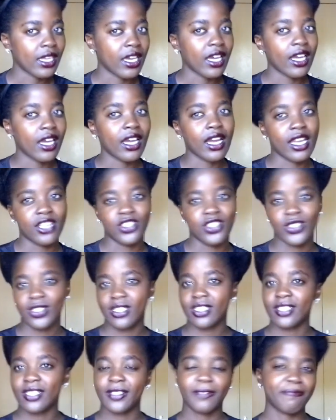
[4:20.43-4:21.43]
Yeah, I
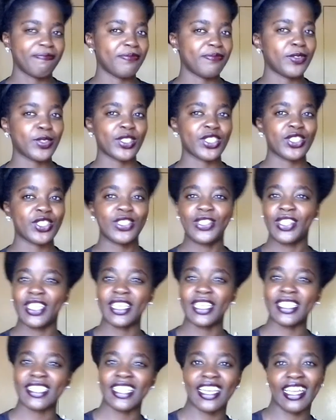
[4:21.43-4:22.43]
just, those are just
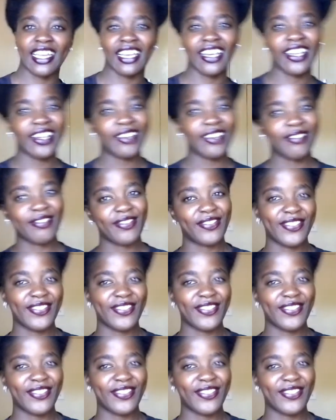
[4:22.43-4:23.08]
things that I love.